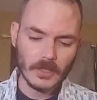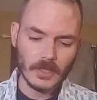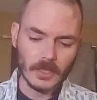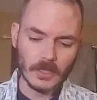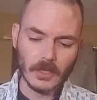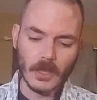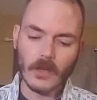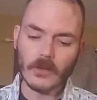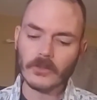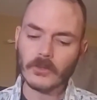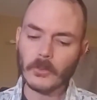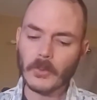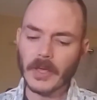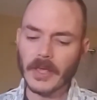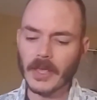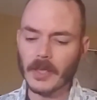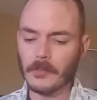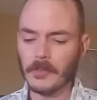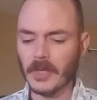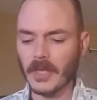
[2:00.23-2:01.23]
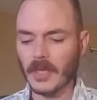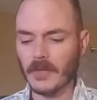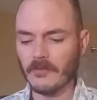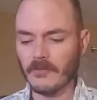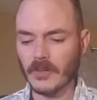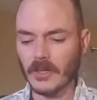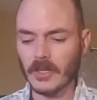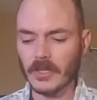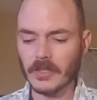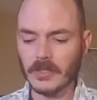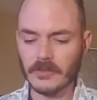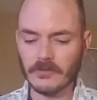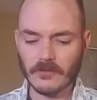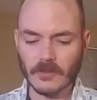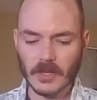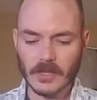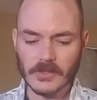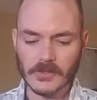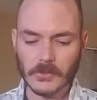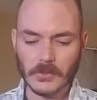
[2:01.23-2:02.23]
Along the way, I became very good
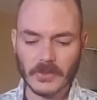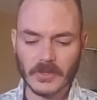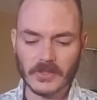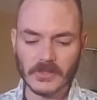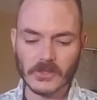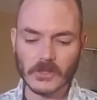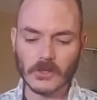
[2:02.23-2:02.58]
friends with this